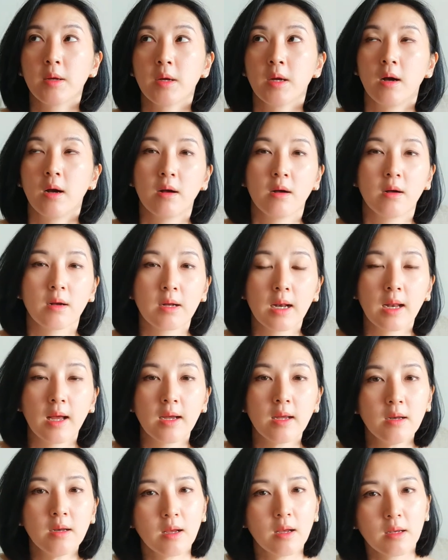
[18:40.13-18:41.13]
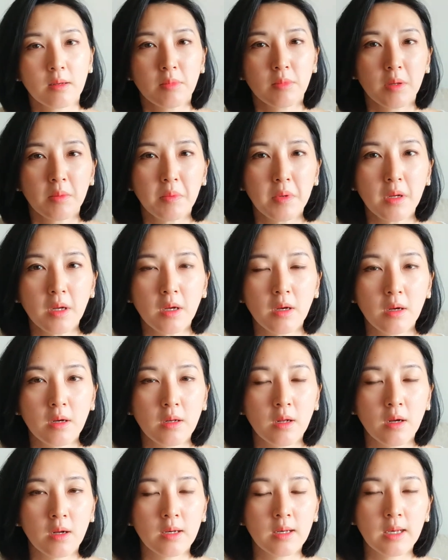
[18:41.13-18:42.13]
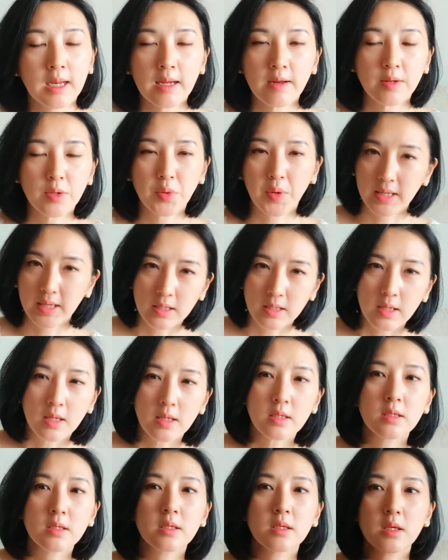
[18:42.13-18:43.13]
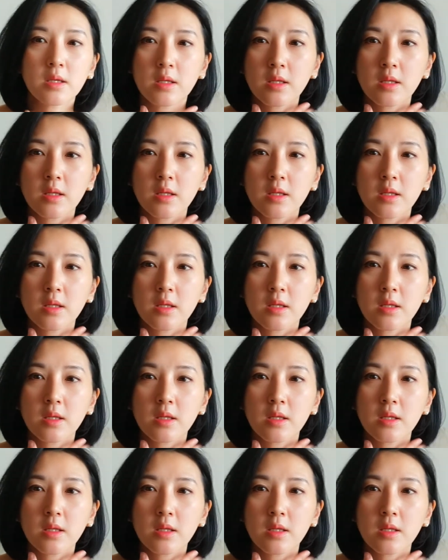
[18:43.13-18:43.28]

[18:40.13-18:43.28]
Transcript: client like maybe late 20s,